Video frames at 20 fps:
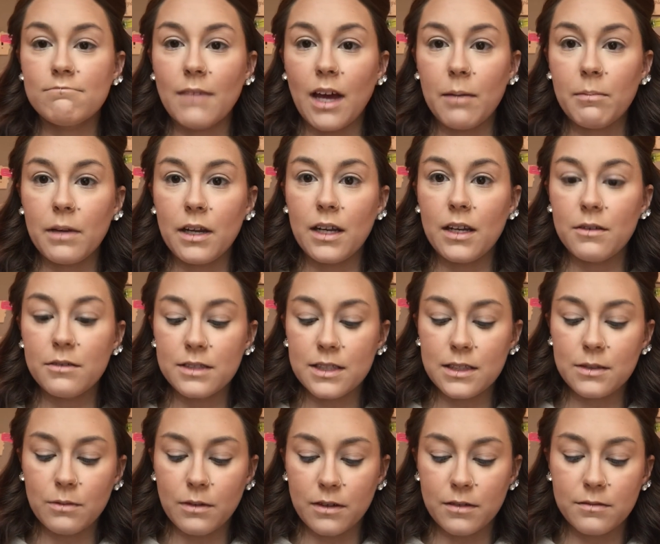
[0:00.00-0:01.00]
I'm going to use
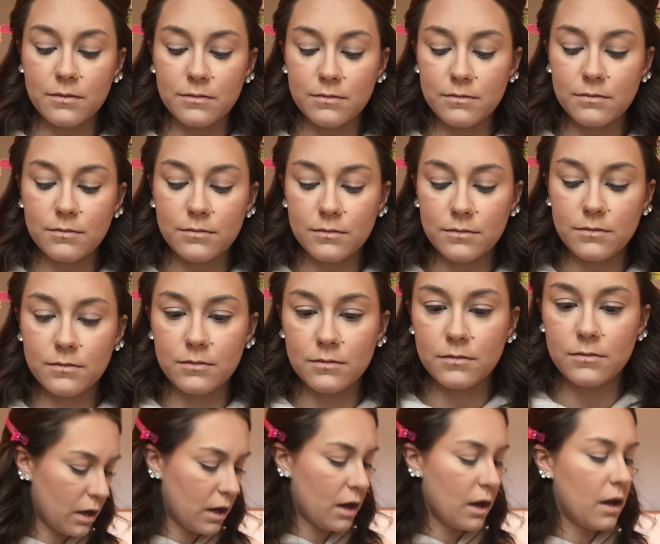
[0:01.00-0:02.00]
this one.
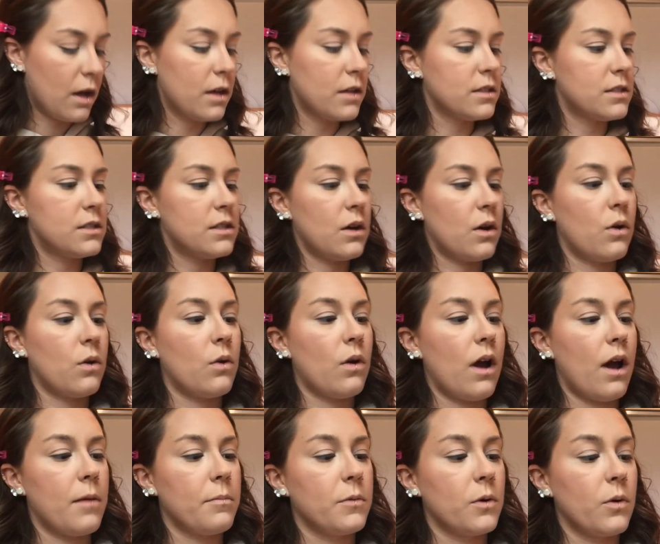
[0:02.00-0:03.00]
So
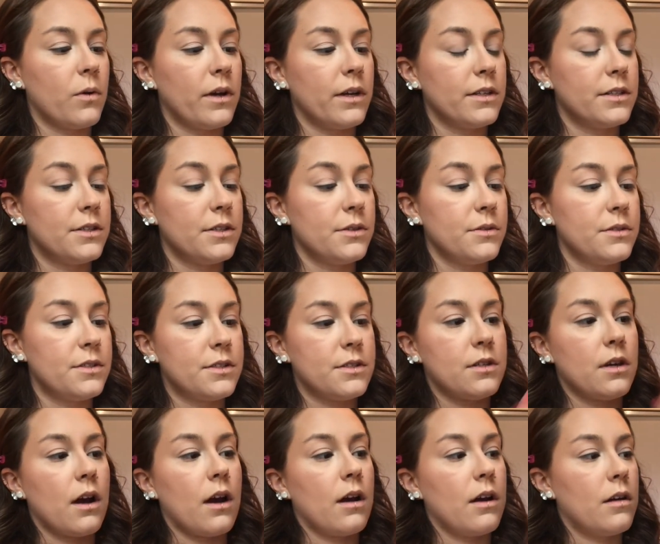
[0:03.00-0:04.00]
I'm going to
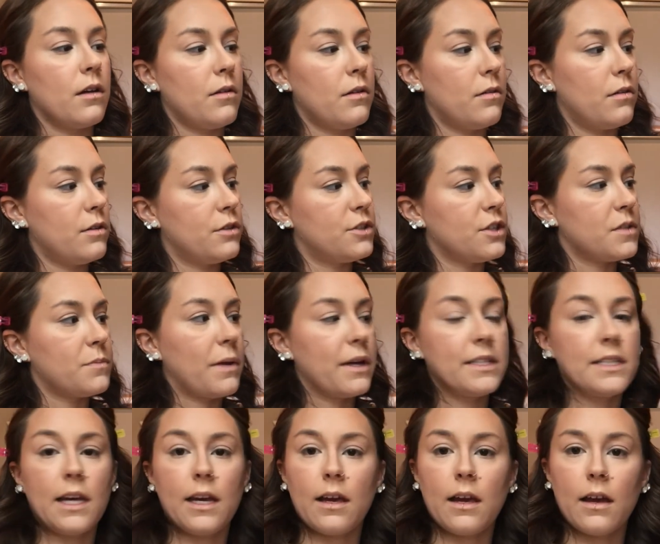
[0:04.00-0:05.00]
start just by
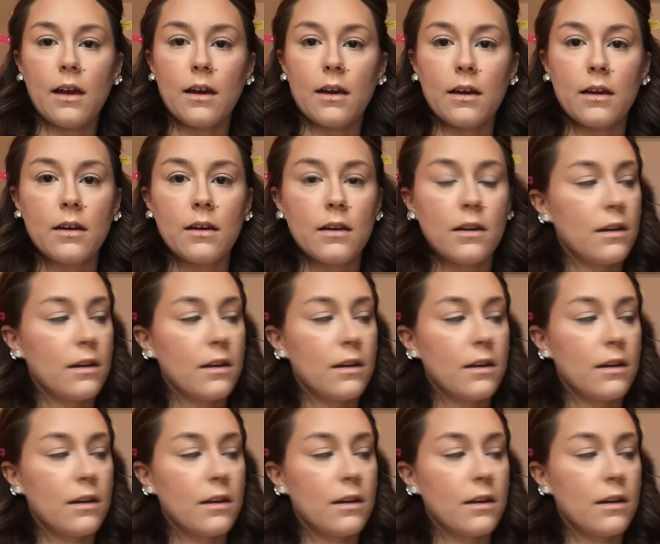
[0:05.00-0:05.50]
taking